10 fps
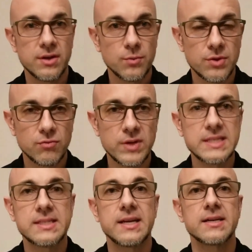with
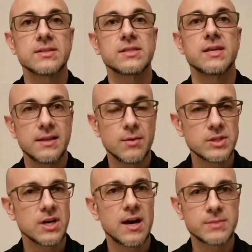resales, there were
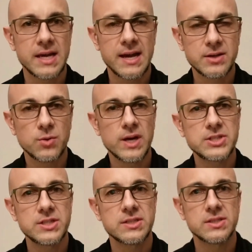times I had
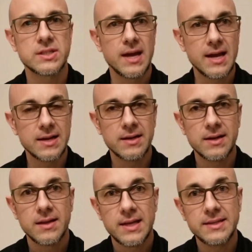questions and
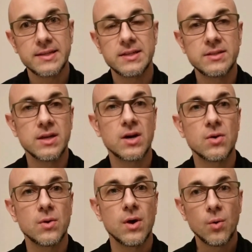he didn't
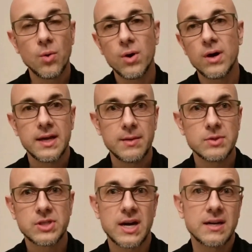know, or he
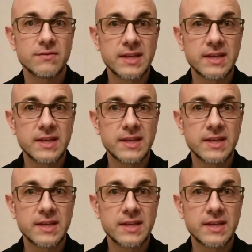was kind of